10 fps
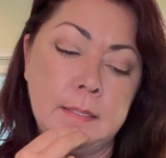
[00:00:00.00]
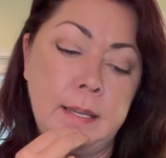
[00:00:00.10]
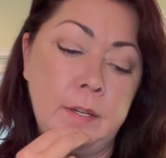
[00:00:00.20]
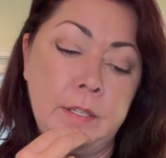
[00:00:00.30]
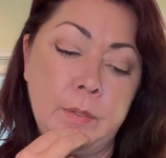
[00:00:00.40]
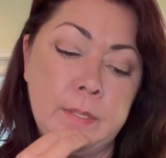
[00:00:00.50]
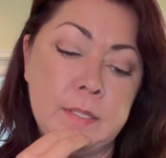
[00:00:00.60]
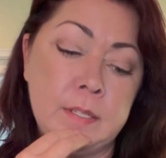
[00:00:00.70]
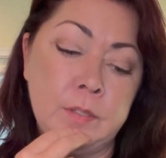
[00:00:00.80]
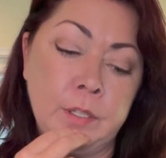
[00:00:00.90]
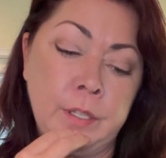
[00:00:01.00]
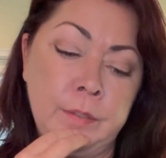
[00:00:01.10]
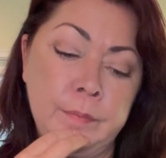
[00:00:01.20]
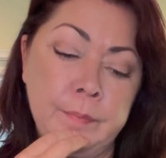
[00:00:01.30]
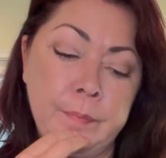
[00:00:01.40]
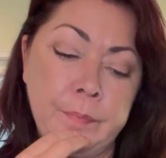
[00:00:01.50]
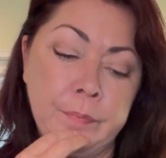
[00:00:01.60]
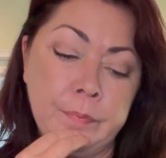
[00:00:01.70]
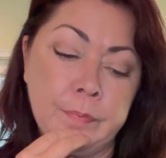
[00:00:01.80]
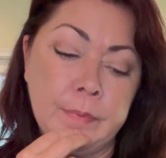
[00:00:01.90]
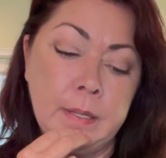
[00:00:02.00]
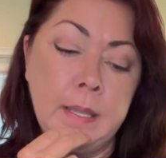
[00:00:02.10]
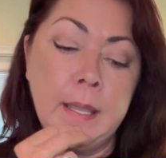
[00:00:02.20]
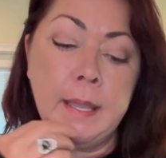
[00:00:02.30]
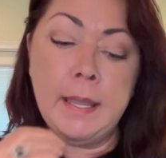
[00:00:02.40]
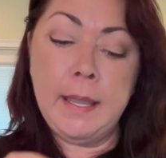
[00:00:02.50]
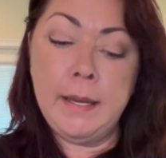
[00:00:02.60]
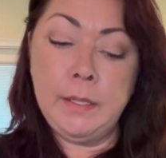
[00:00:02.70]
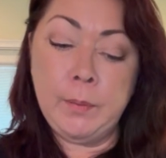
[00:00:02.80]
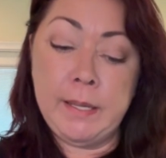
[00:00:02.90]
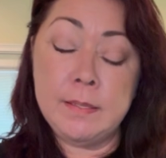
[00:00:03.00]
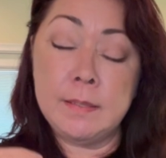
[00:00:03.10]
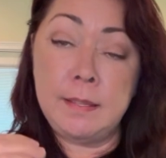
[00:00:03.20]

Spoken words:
don't know, just says they're good. Anyways,